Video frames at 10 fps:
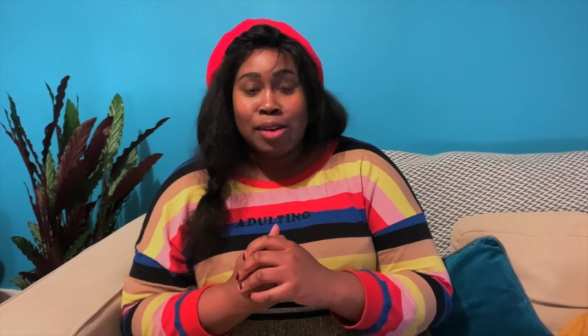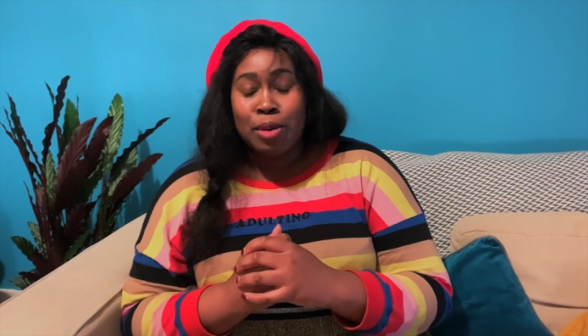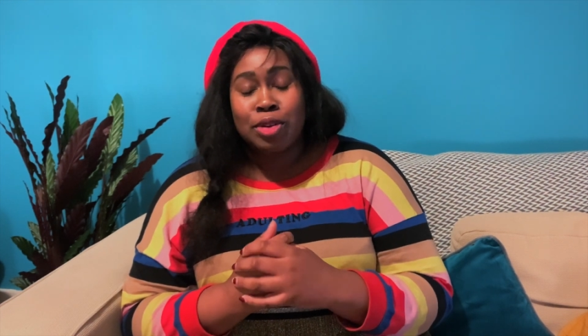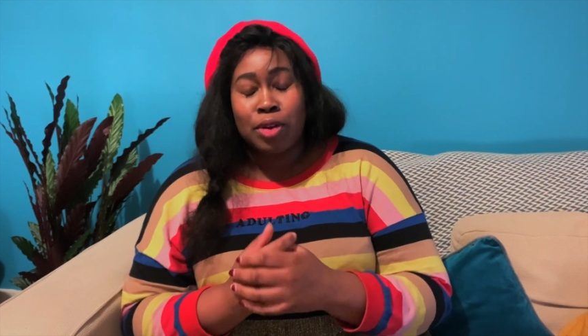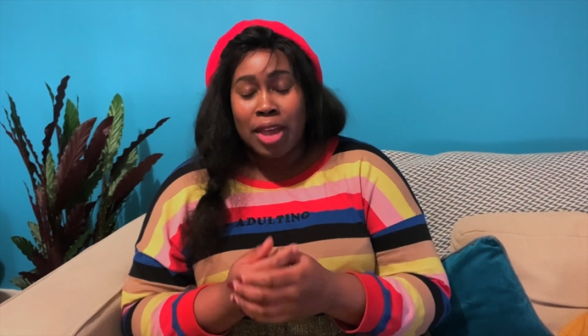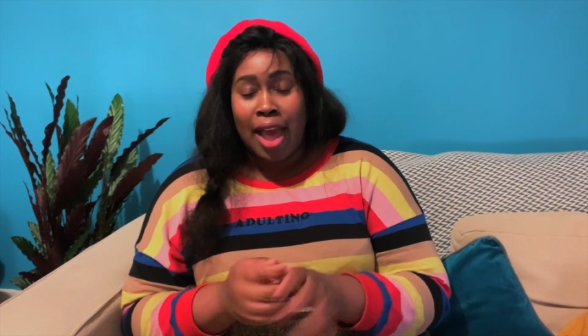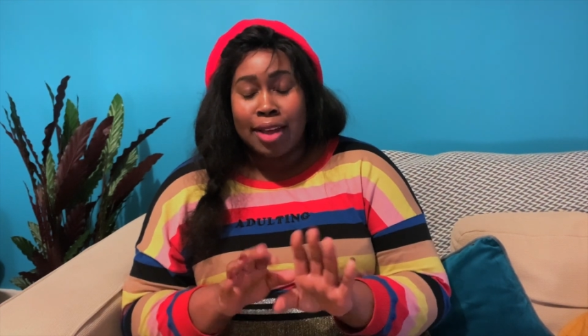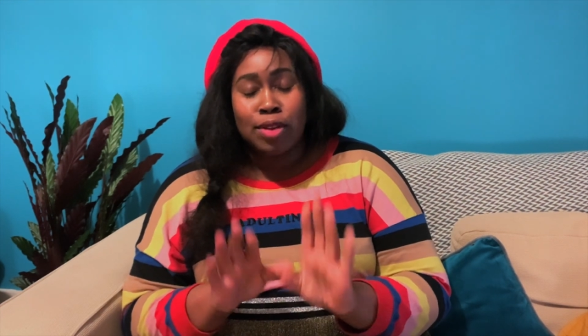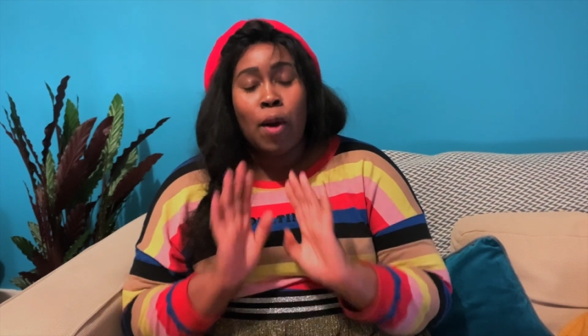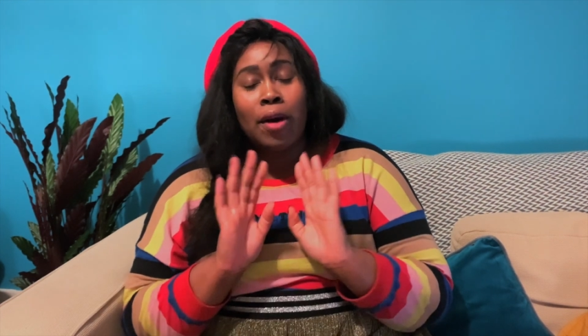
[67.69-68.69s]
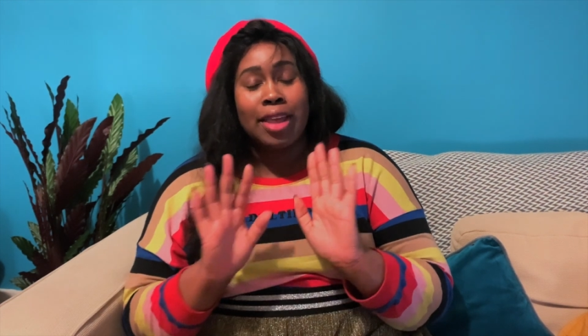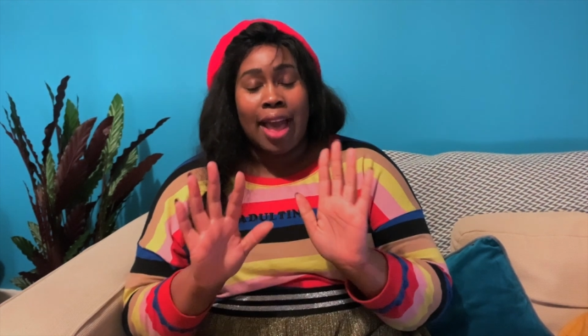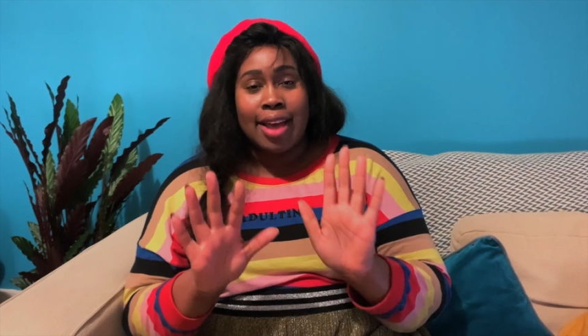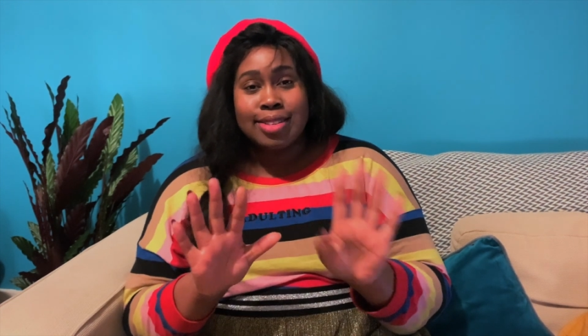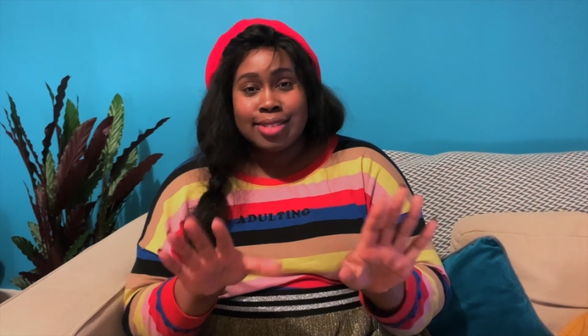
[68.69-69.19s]
Well, not yet, not
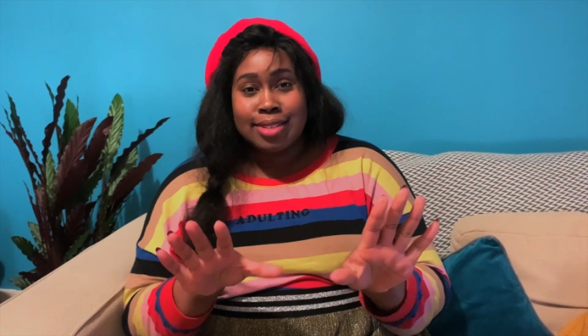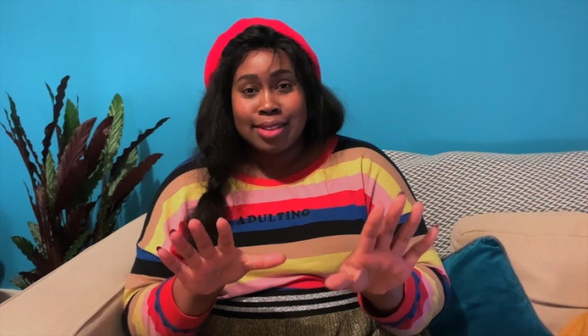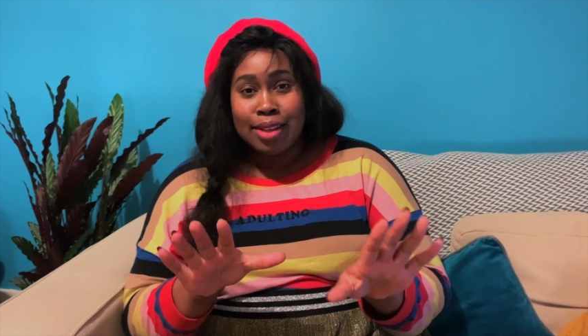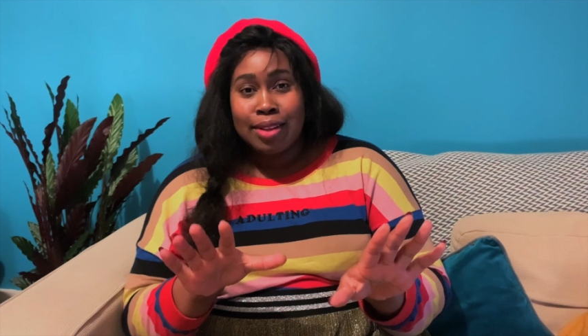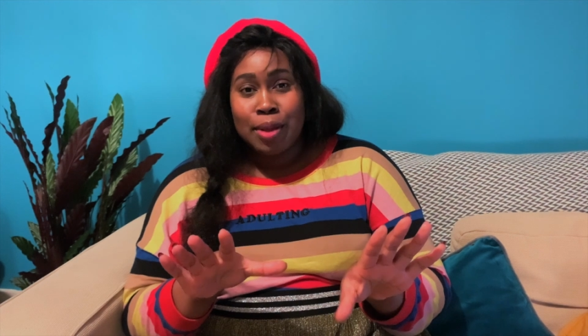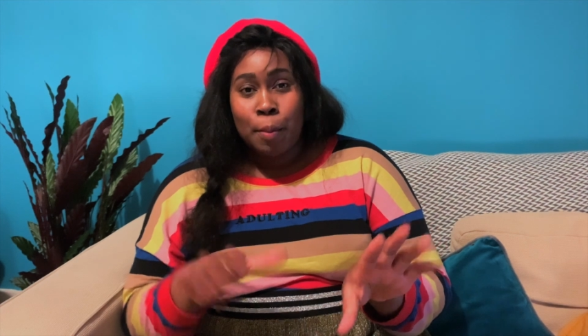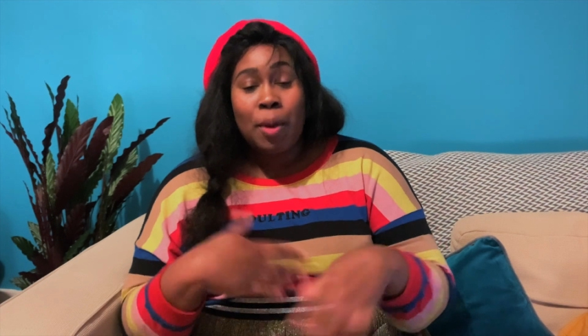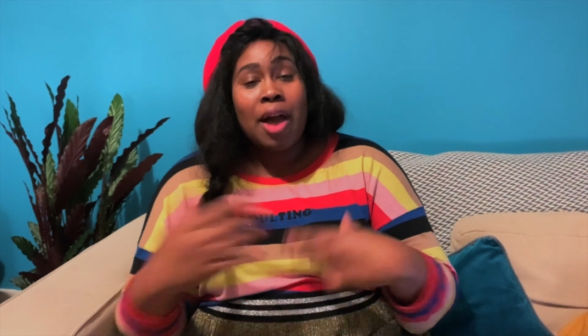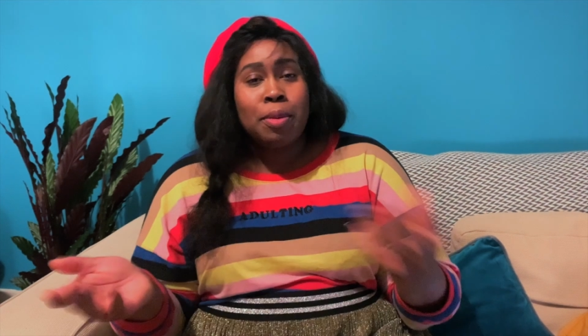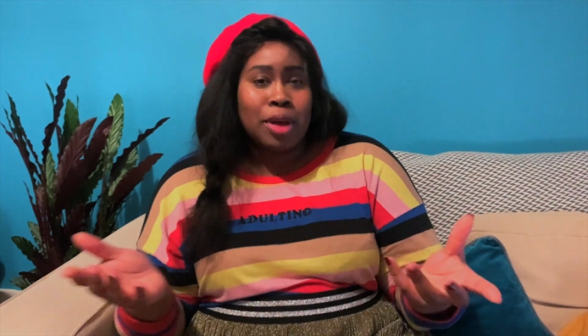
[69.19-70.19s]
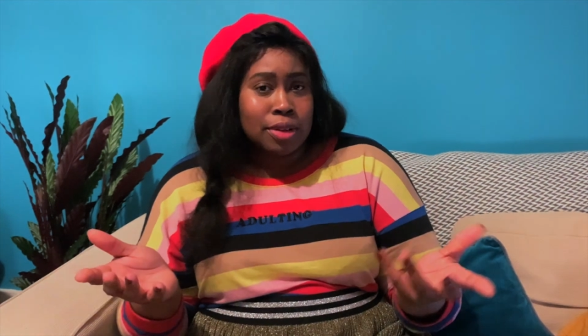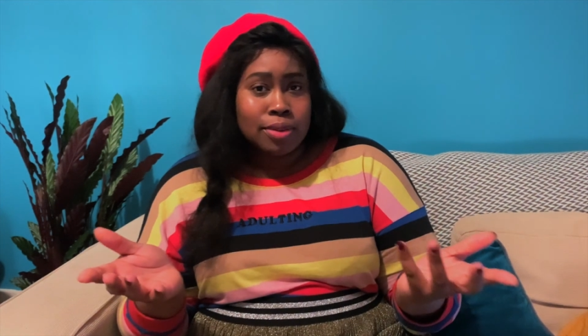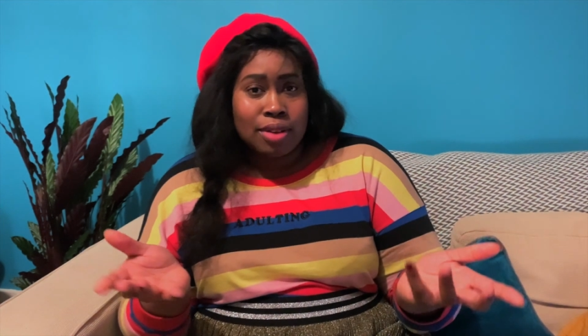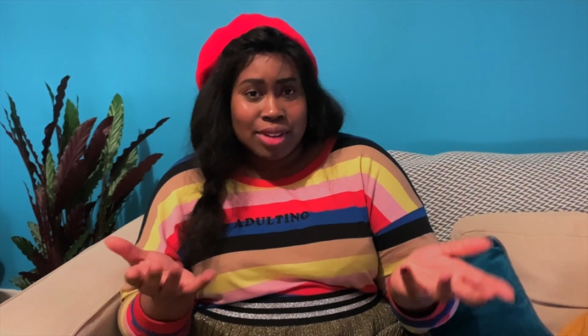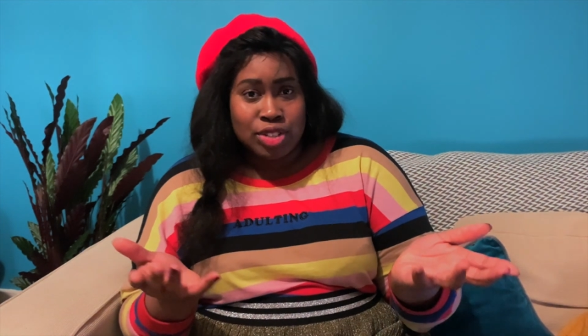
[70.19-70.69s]
yet, but I will
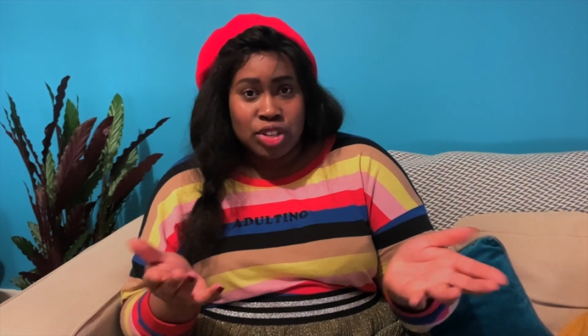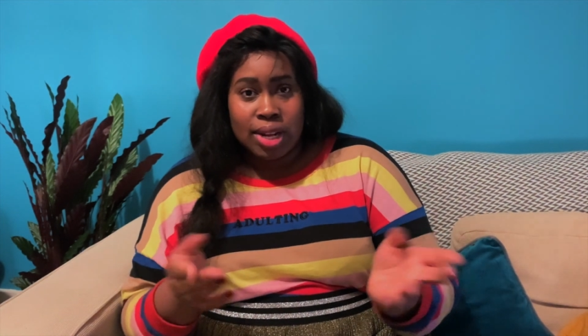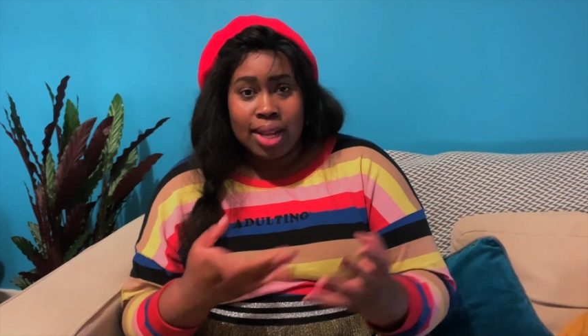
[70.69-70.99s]
eventually.